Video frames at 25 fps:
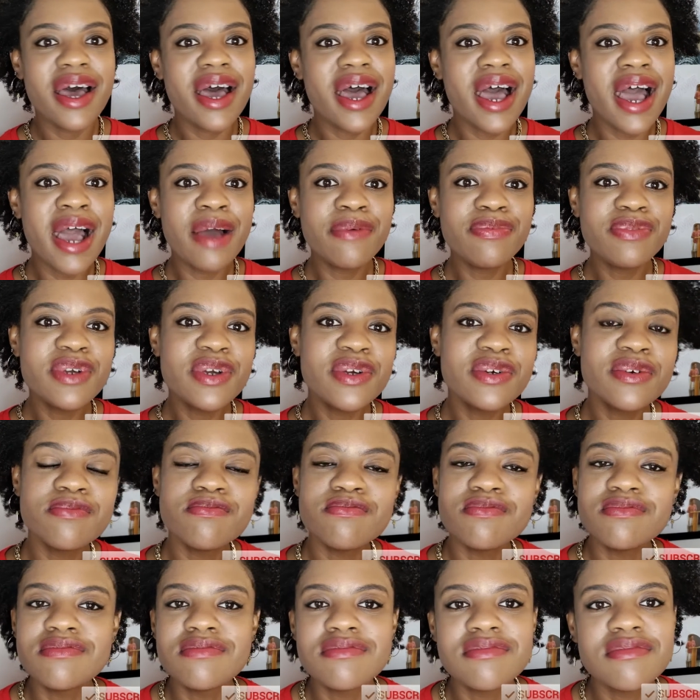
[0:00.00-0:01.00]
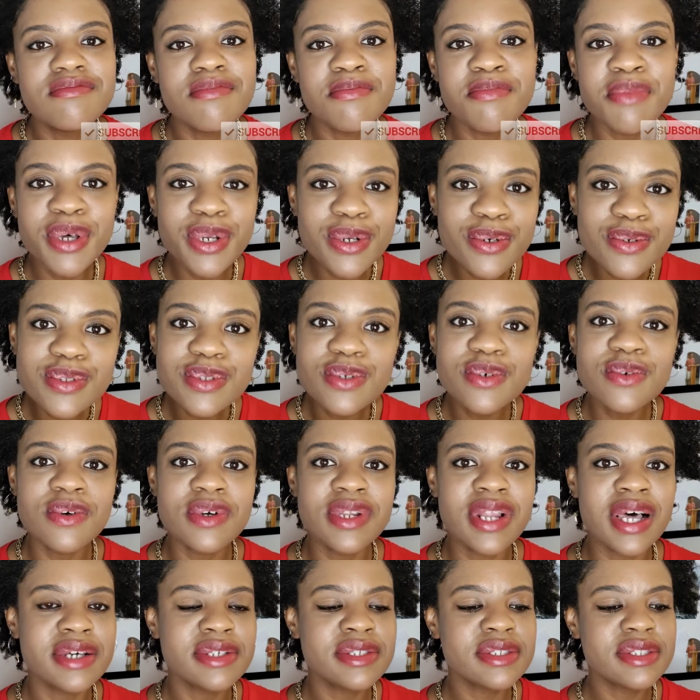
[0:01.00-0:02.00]
after middle school,
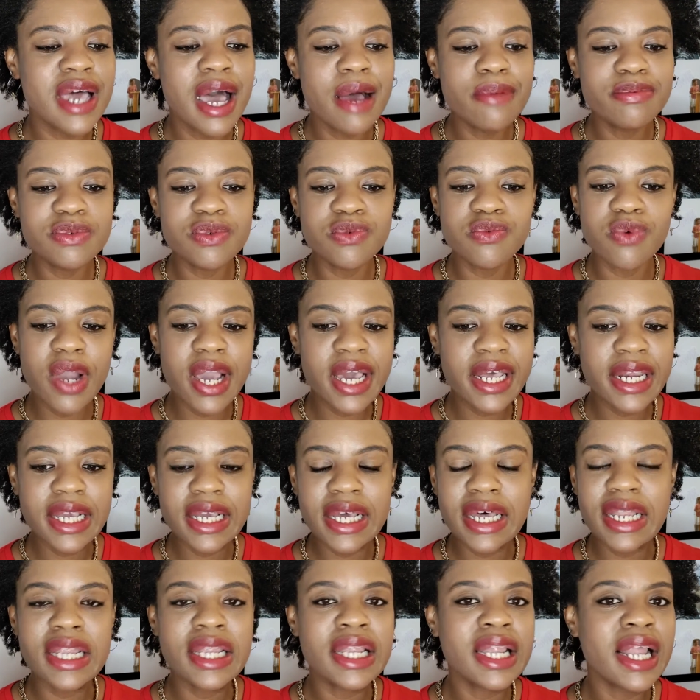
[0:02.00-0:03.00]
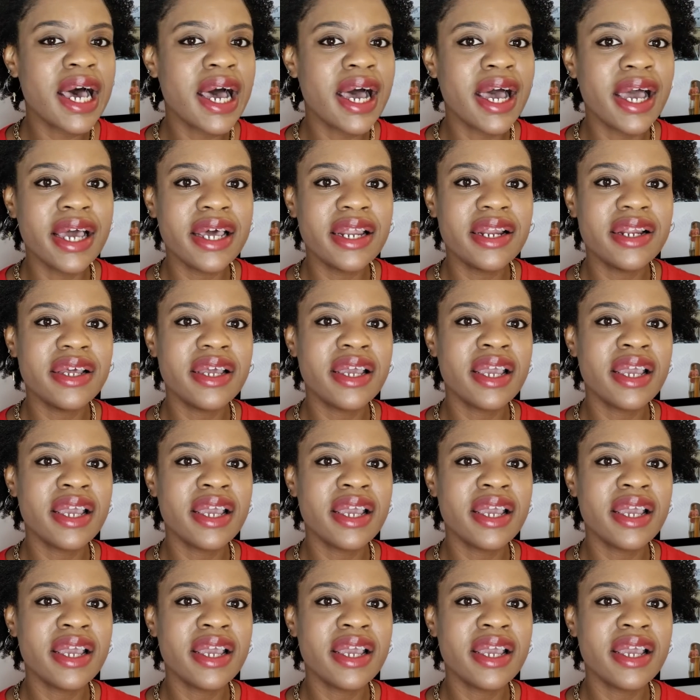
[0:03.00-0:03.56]
I stopped writing a lot,